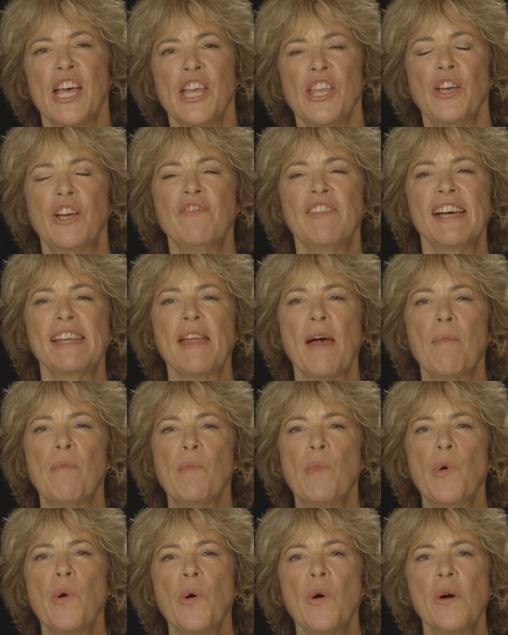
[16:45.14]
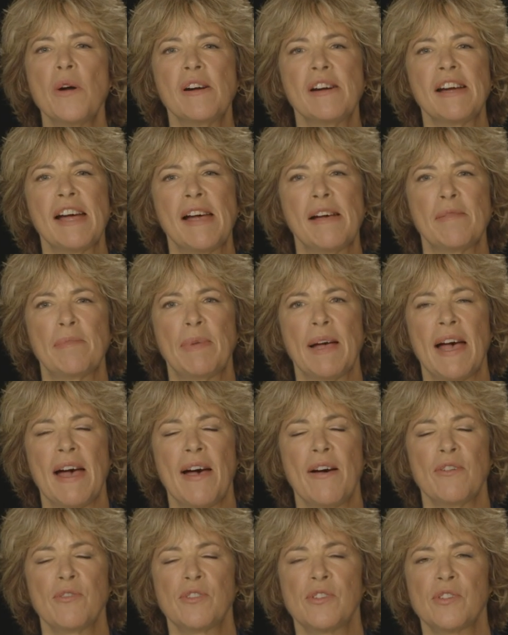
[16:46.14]
You can find out more
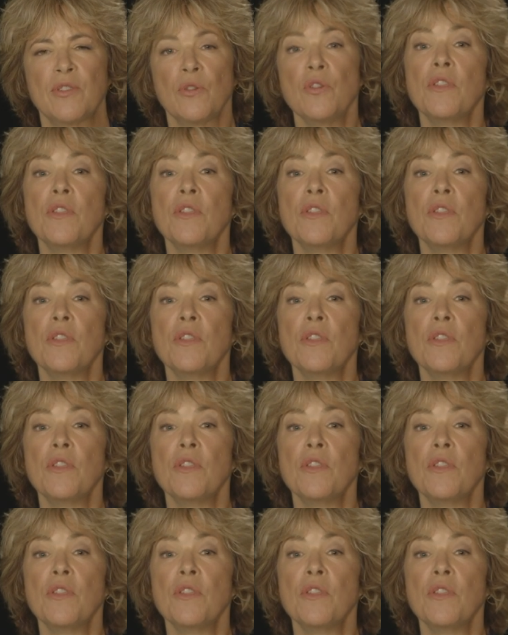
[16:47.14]
about